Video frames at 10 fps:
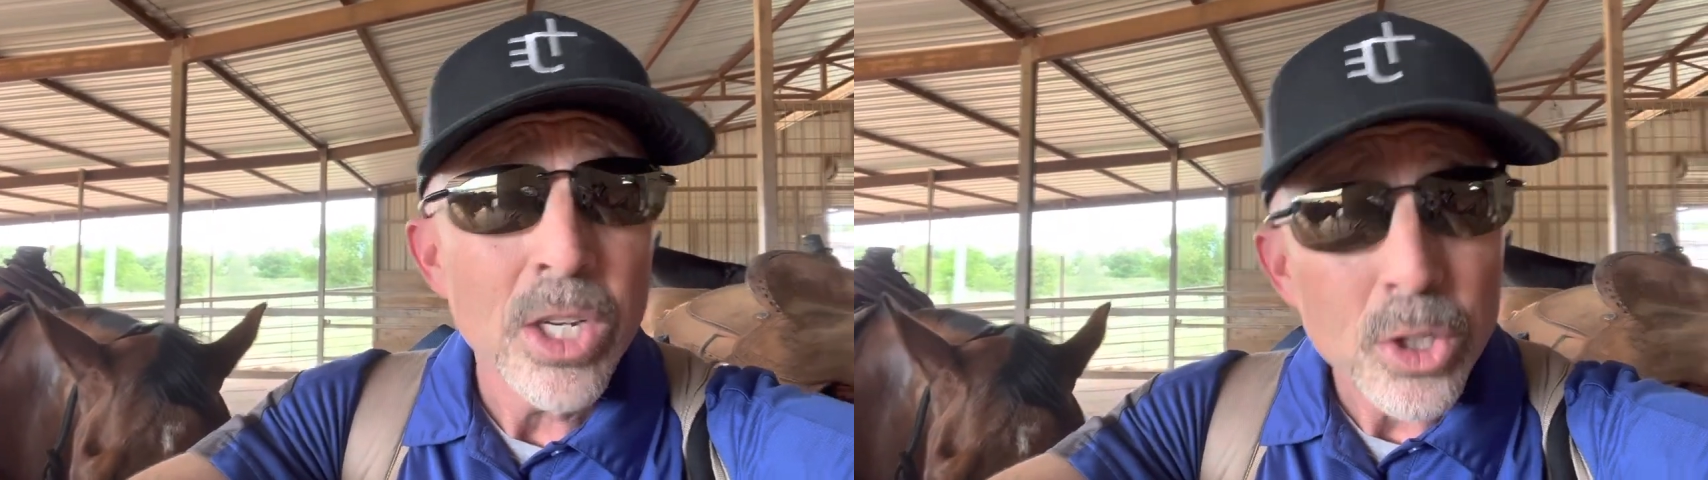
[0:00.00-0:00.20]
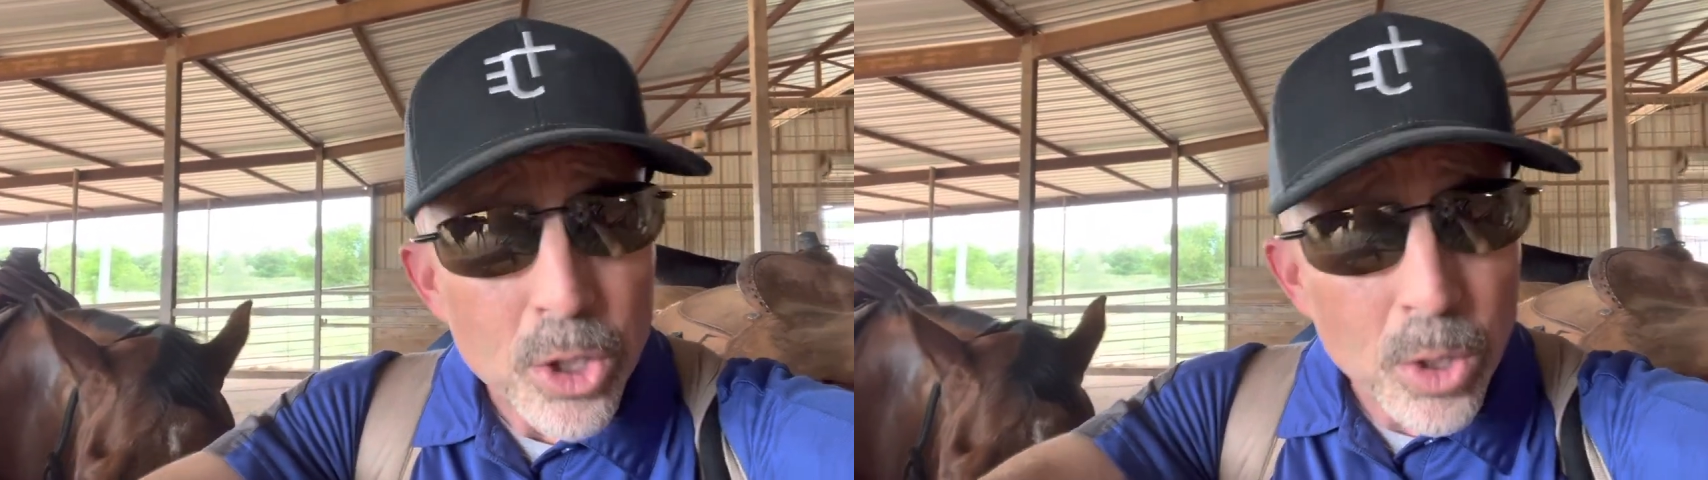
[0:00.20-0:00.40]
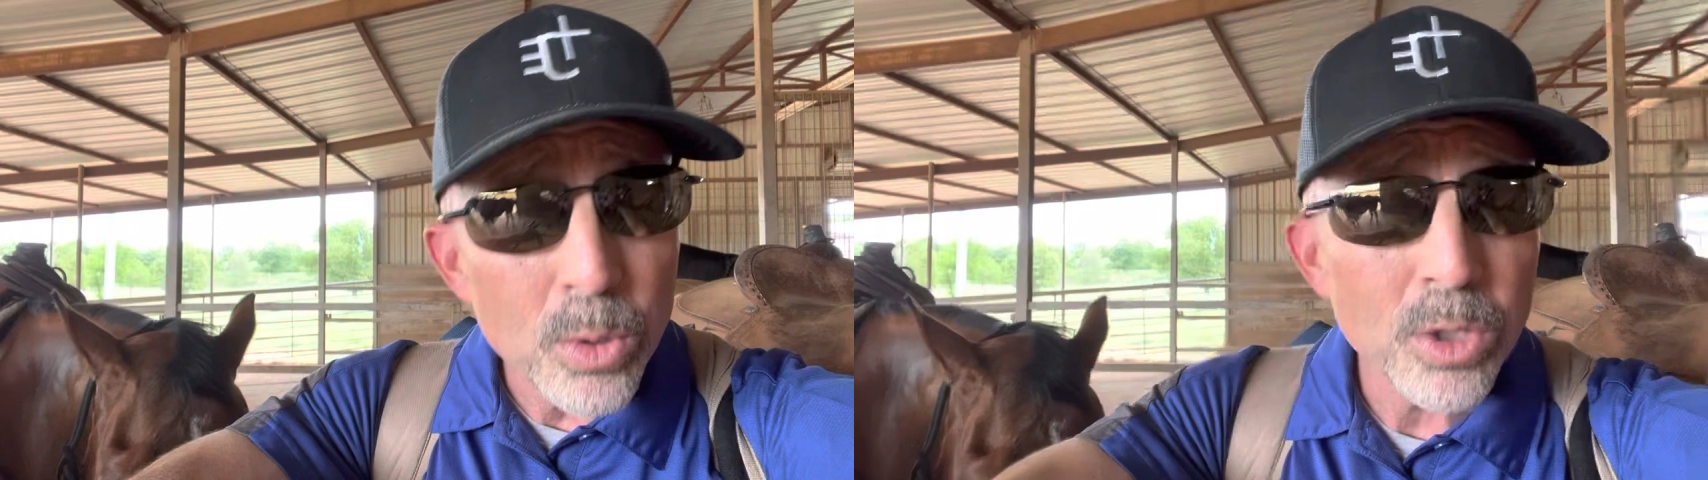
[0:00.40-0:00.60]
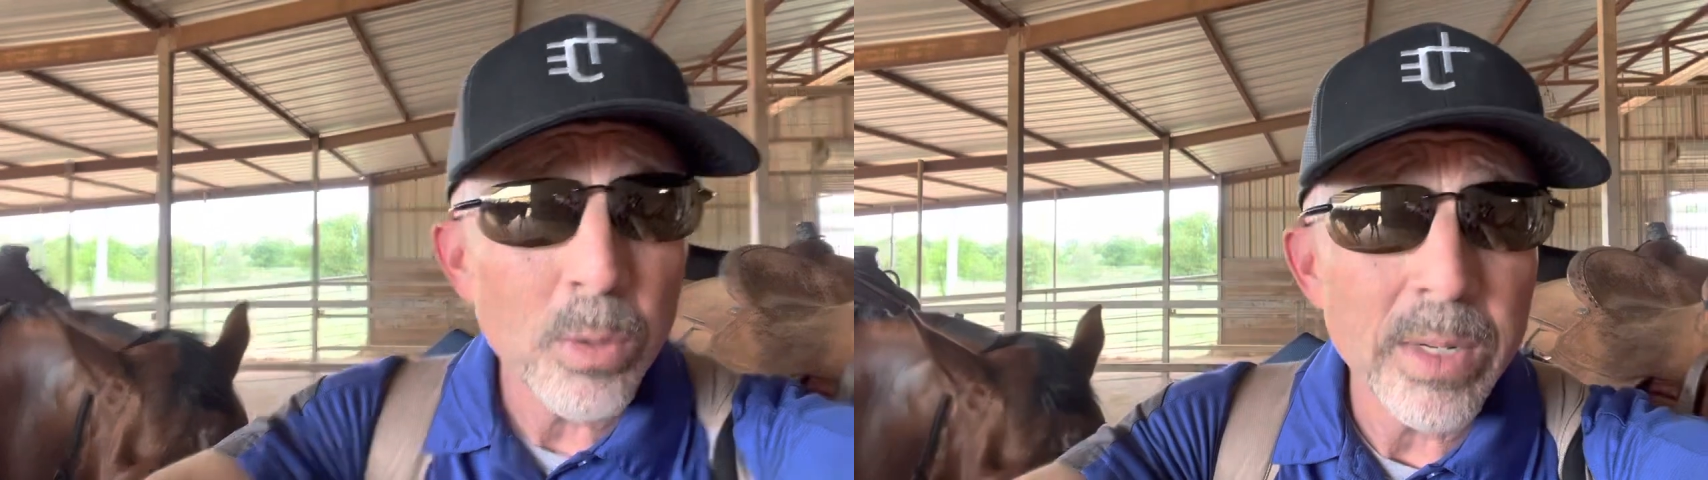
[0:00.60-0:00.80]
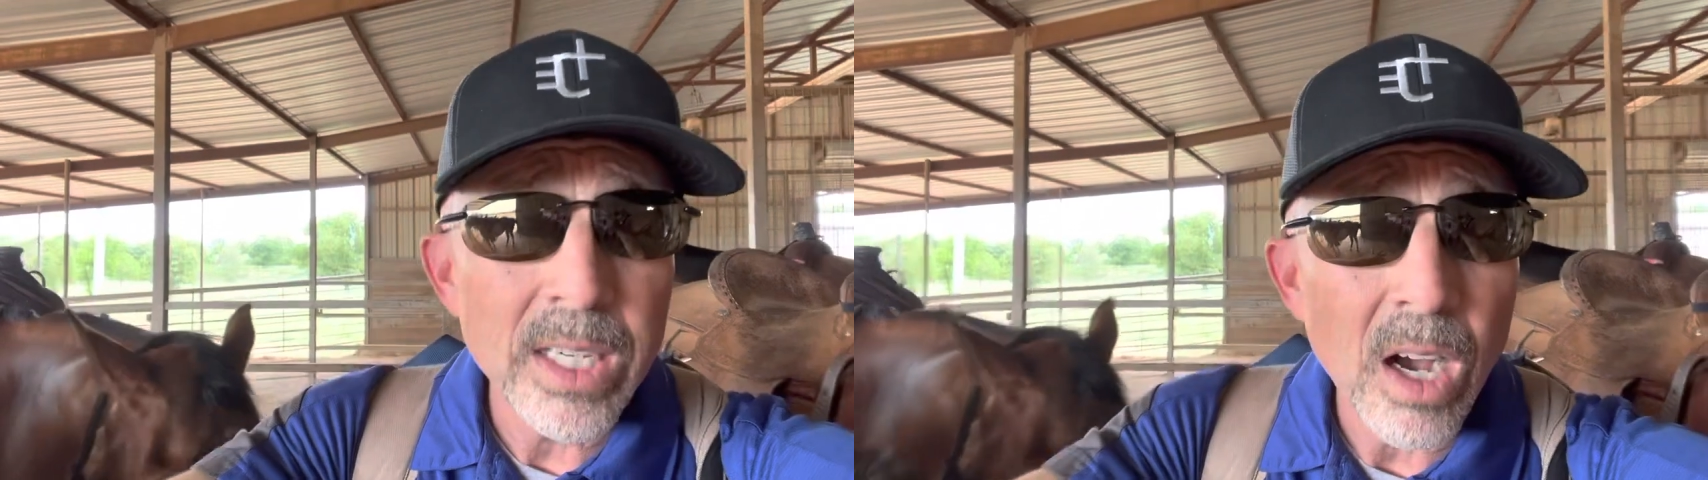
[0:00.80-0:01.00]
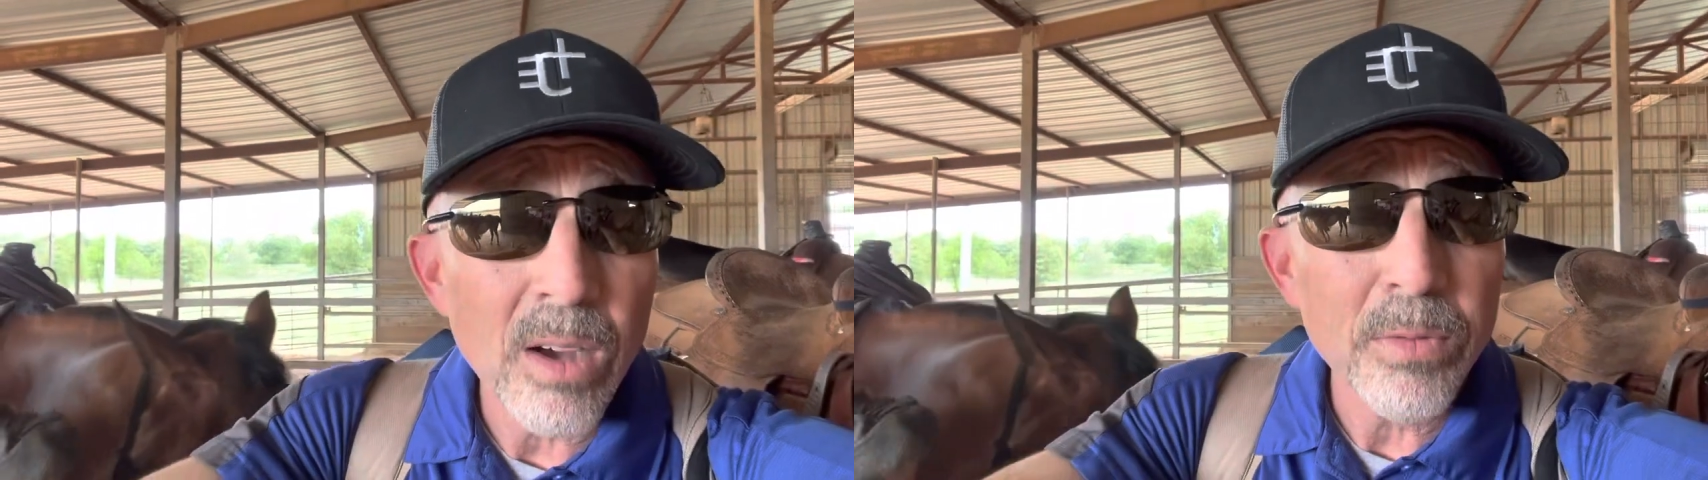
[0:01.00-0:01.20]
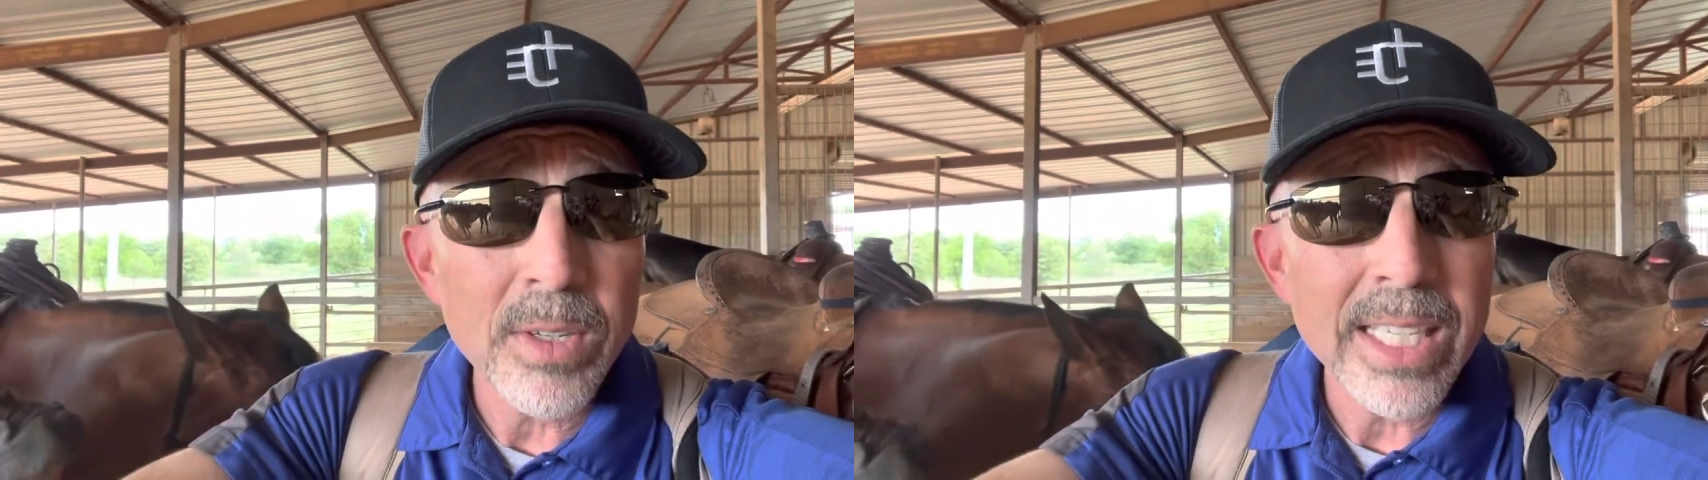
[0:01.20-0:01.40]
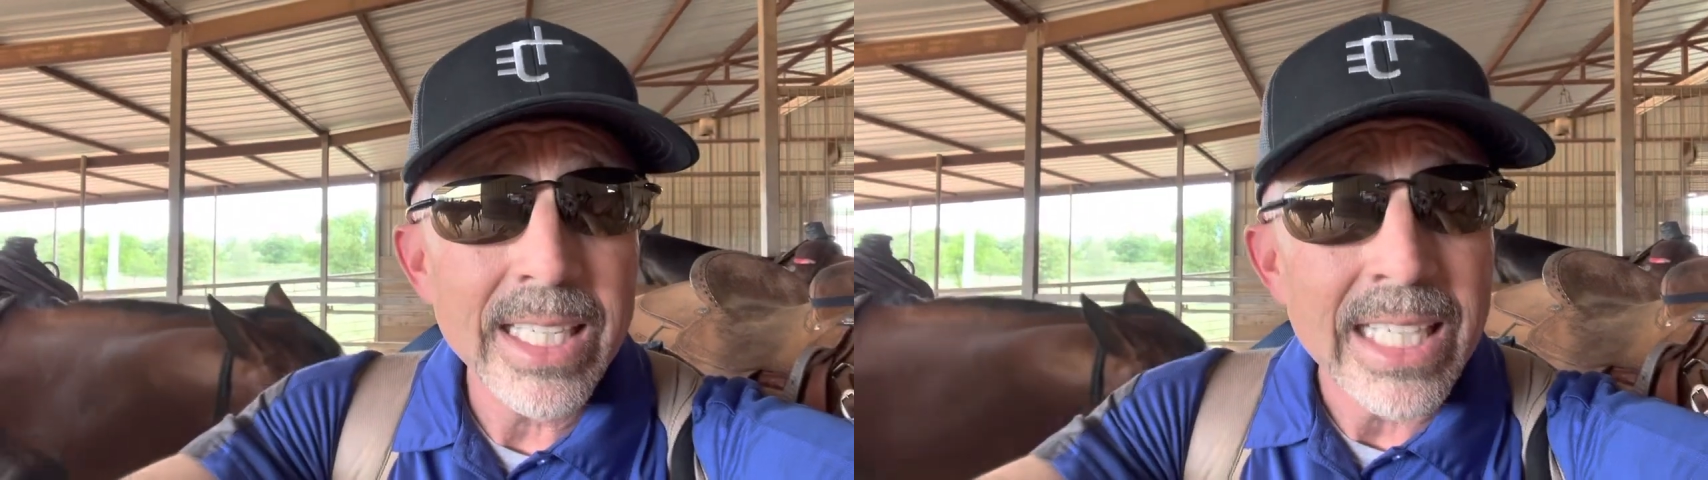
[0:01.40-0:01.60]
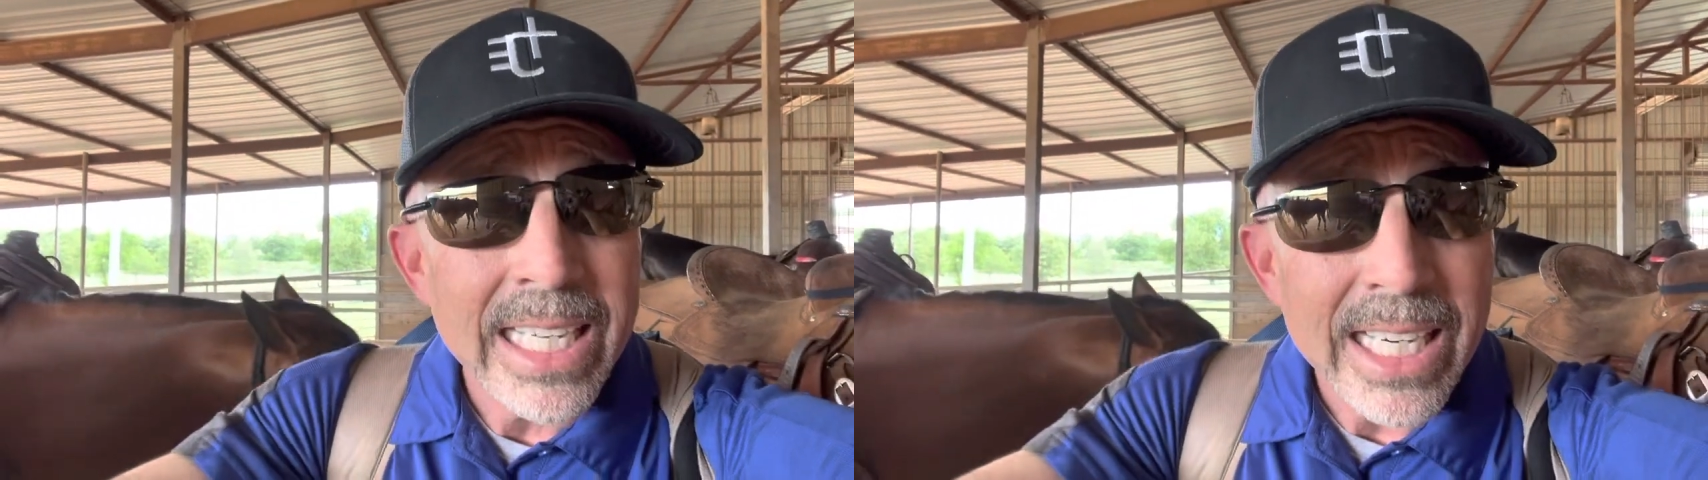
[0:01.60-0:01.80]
choose to be confident